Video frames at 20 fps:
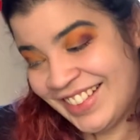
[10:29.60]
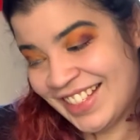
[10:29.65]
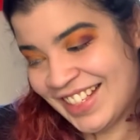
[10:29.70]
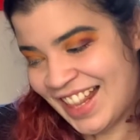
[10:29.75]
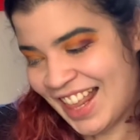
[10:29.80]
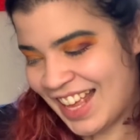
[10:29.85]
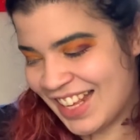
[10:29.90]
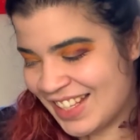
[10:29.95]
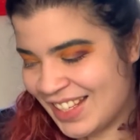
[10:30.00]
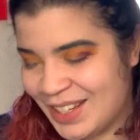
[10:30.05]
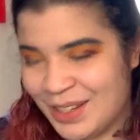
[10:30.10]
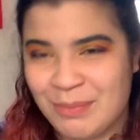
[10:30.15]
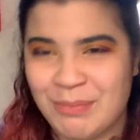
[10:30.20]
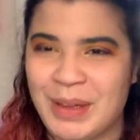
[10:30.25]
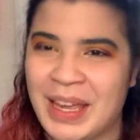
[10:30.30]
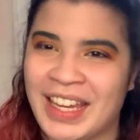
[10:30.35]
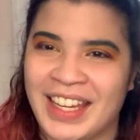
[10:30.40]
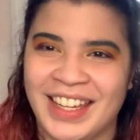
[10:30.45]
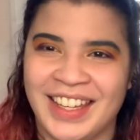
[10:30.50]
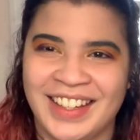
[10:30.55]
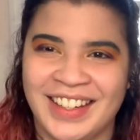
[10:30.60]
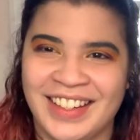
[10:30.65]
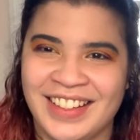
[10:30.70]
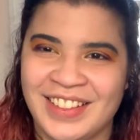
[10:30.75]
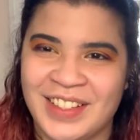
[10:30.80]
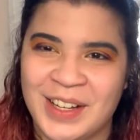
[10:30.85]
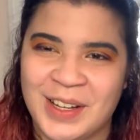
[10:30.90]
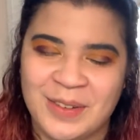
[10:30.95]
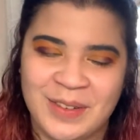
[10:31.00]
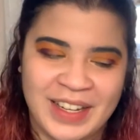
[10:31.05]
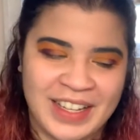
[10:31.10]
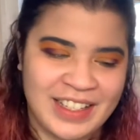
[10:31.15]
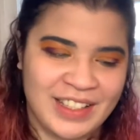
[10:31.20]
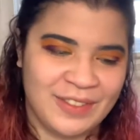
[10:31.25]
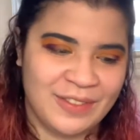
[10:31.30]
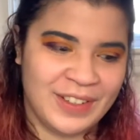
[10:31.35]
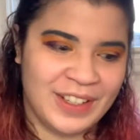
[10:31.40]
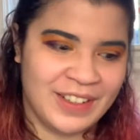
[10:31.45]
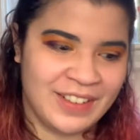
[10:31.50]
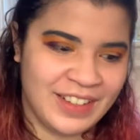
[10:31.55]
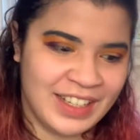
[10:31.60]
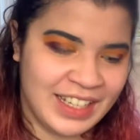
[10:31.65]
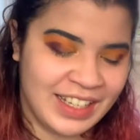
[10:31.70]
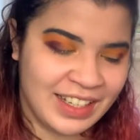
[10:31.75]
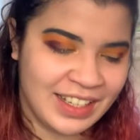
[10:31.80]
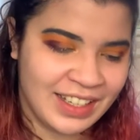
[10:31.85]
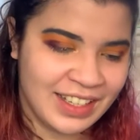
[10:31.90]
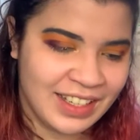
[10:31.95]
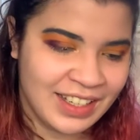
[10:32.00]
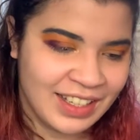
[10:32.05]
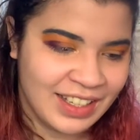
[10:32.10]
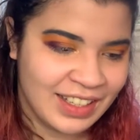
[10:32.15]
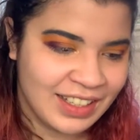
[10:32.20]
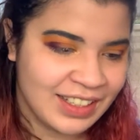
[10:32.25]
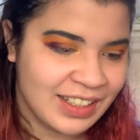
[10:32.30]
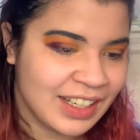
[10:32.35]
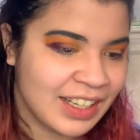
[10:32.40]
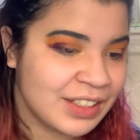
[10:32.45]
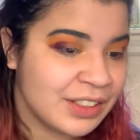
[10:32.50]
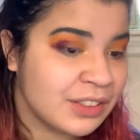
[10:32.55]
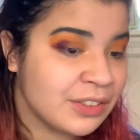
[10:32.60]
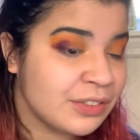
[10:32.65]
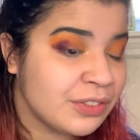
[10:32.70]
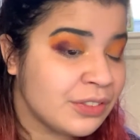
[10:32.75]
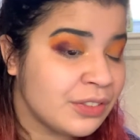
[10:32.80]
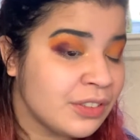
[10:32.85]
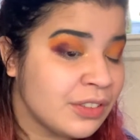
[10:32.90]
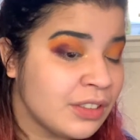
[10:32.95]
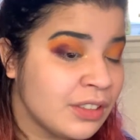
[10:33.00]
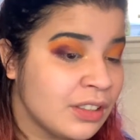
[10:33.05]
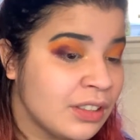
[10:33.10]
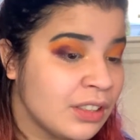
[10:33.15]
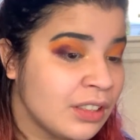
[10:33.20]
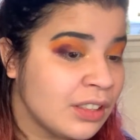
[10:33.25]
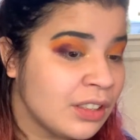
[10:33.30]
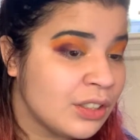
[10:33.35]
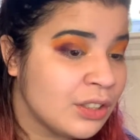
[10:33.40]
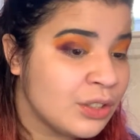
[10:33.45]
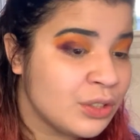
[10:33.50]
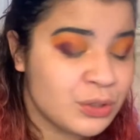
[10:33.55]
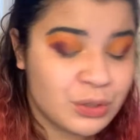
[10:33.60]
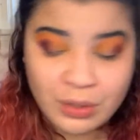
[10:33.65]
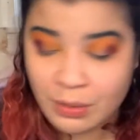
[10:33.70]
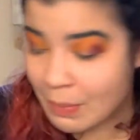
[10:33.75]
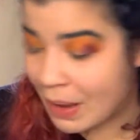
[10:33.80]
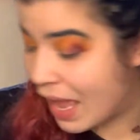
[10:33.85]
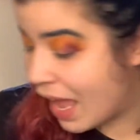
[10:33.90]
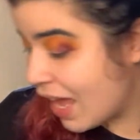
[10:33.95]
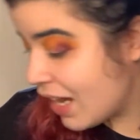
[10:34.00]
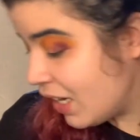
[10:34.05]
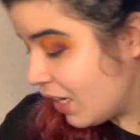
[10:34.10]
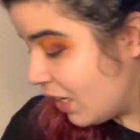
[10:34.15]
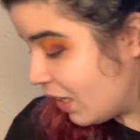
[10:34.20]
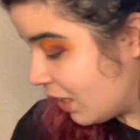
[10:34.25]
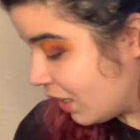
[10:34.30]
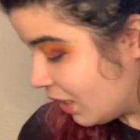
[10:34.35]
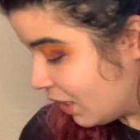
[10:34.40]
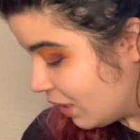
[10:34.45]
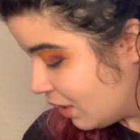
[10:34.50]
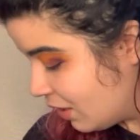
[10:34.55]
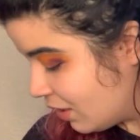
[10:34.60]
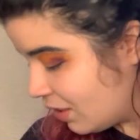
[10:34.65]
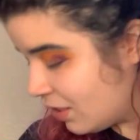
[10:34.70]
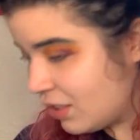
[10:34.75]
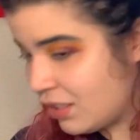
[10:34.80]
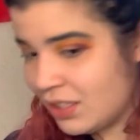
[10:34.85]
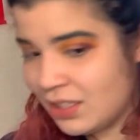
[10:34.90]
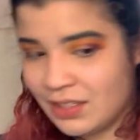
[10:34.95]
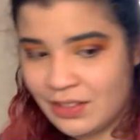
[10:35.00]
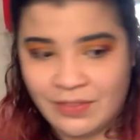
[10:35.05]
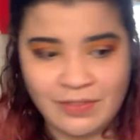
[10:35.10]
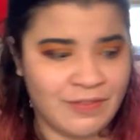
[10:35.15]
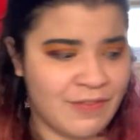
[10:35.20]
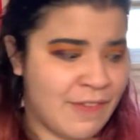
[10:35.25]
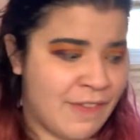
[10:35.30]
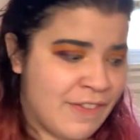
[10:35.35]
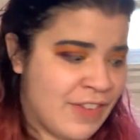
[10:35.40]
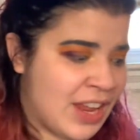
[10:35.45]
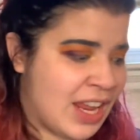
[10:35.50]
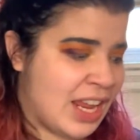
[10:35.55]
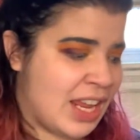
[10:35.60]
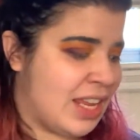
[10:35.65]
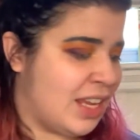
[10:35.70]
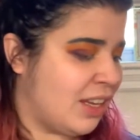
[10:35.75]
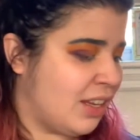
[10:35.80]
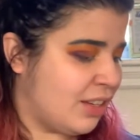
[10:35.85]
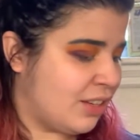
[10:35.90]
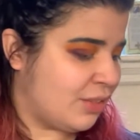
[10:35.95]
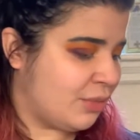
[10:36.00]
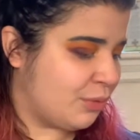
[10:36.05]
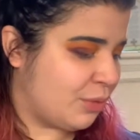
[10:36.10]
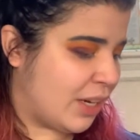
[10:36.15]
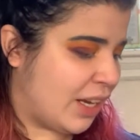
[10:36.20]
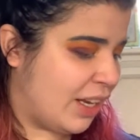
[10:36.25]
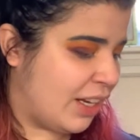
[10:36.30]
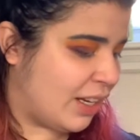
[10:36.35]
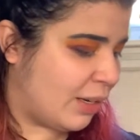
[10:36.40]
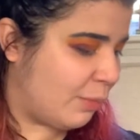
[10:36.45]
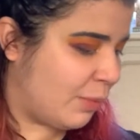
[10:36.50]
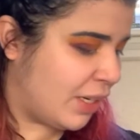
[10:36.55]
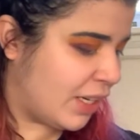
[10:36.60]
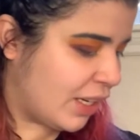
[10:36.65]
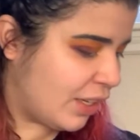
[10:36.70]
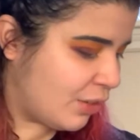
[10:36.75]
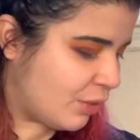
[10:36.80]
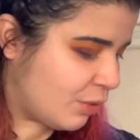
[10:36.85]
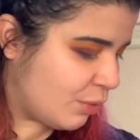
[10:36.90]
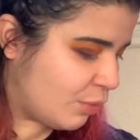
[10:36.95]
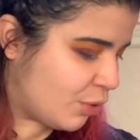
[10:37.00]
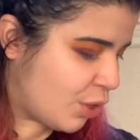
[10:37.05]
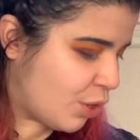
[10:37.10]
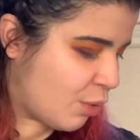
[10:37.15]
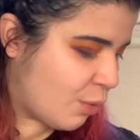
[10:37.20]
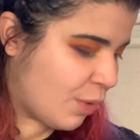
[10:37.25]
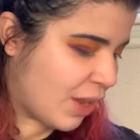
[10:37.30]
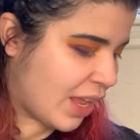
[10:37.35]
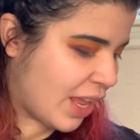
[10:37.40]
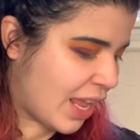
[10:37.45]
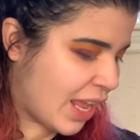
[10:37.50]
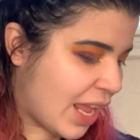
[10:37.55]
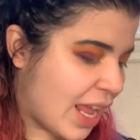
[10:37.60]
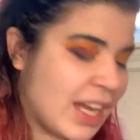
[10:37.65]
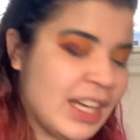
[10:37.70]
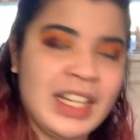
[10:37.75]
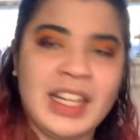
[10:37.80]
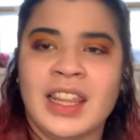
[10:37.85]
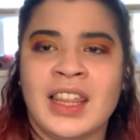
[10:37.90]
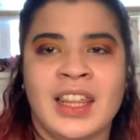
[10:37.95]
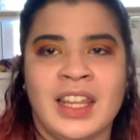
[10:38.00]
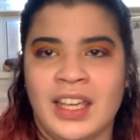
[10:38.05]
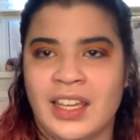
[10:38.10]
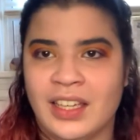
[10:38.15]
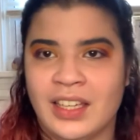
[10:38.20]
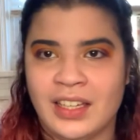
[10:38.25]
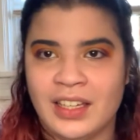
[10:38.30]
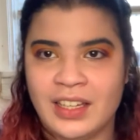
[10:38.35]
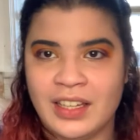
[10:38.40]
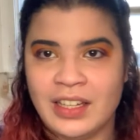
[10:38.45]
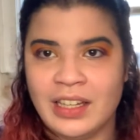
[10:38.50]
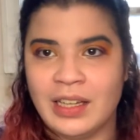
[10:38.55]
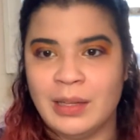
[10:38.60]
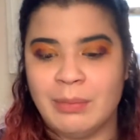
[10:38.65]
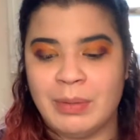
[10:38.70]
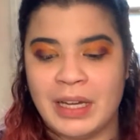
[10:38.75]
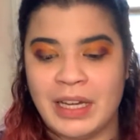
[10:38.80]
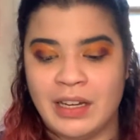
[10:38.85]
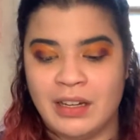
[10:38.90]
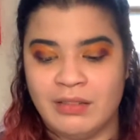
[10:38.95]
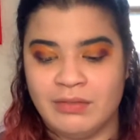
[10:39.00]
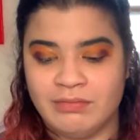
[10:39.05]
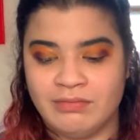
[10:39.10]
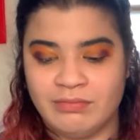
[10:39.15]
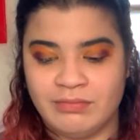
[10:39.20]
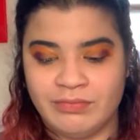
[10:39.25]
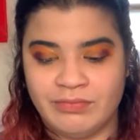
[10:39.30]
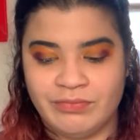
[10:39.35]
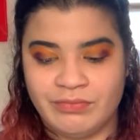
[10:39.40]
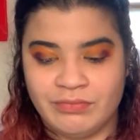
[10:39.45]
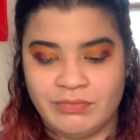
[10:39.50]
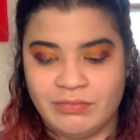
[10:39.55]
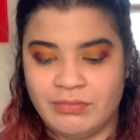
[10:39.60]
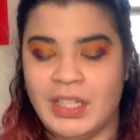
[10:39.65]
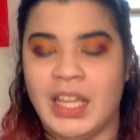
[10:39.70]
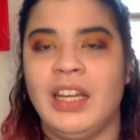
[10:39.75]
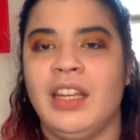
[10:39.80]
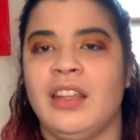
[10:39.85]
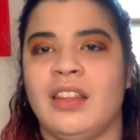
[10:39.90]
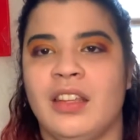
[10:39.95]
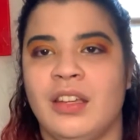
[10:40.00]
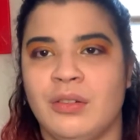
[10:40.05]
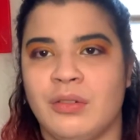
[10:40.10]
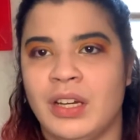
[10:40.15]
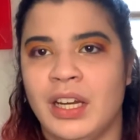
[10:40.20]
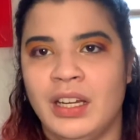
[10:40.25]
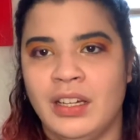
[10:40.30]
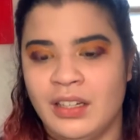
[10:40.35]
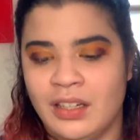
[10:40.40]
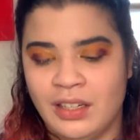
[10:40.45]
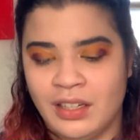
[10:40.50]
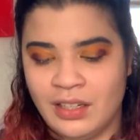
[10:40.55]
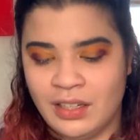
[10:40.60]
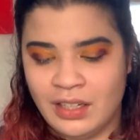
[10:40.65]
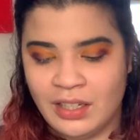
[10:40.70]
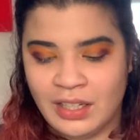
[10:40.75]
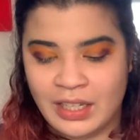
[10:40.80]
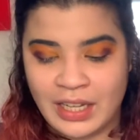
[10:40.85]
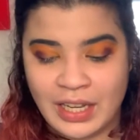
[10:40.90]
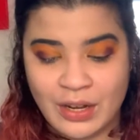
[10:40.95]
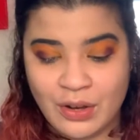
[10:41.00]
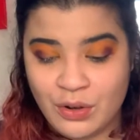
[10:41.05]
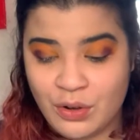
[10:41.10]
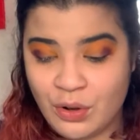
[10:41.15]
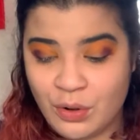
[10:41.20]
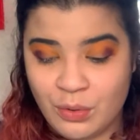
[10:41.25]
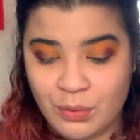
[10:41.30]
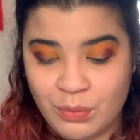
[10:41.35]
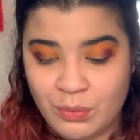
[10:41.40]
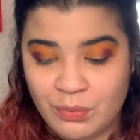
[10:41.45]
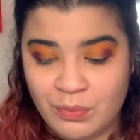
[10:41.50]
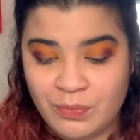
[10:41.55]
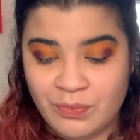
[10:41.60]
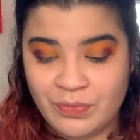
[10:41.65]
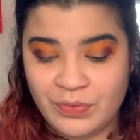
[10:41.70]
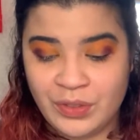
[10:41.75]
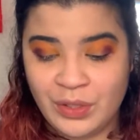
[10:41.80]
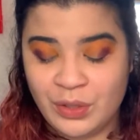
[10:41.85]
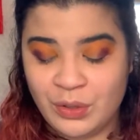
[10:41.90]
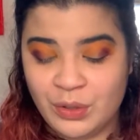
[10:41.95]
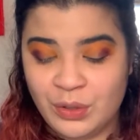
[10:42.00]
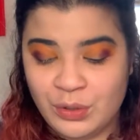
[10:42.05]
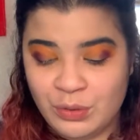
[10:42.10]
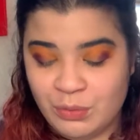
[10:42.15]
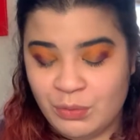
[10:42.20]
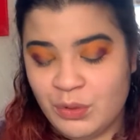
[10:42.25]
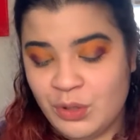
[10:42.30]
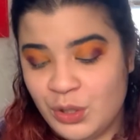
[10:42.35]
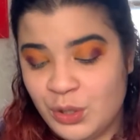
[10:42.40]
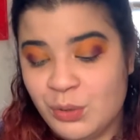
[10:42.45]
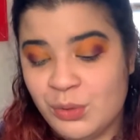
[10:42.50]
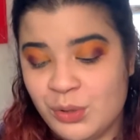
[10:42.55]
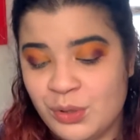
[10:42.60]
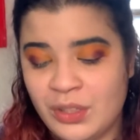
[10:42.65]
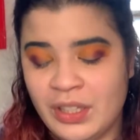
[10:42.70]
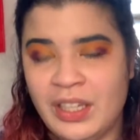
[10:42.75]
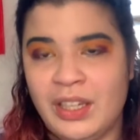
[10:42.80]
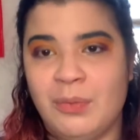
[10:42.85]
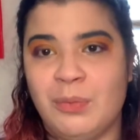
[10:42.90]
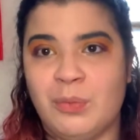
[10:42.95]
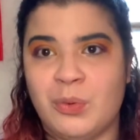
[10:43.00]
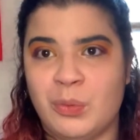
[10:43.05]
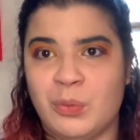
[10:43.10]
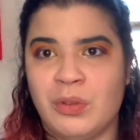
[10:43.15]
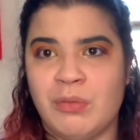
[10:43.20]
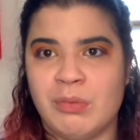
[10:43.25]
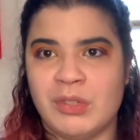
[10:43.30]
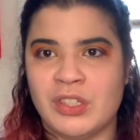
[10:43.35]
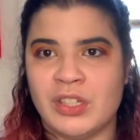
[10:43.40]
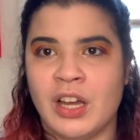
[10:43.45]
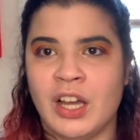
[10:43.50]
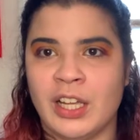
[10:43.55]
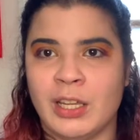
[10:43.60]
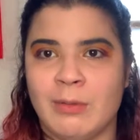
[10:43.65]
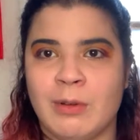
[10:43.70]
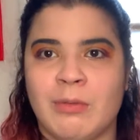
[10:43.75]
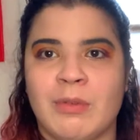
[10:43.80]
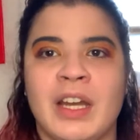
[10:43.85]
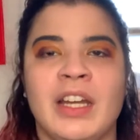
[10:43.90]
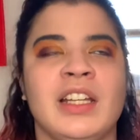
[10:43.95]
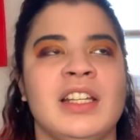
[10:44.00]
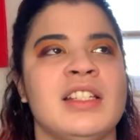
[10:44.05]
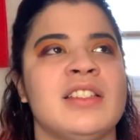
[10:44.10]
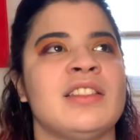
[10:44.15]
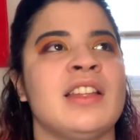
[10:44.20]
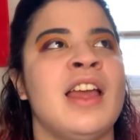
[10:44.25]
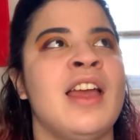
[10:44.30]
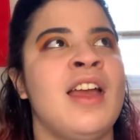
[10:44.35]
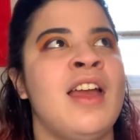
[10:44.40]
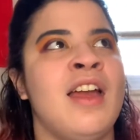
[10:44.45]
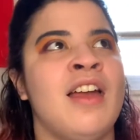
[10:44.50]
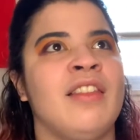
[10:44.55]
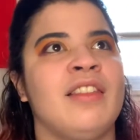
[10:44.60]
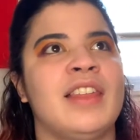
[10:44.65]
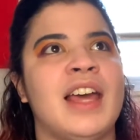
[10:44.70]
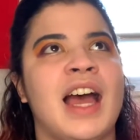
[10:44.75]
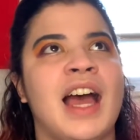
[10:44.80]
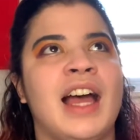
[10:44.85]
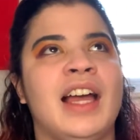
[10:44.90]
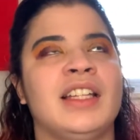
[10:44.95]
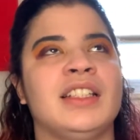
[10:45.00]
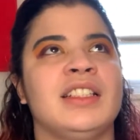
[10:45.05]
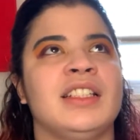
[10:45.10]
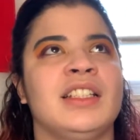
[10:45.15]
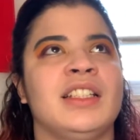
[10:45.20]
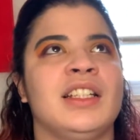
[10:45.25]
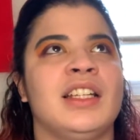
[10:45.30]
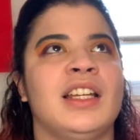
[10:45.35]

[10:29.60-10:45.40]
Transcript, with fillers: classic Beckett. It's always very kind of dramatic. It's vague, right? I mean, I don't know anything about anything, right? I don't know, you know, usually what we've been talking about, right, is that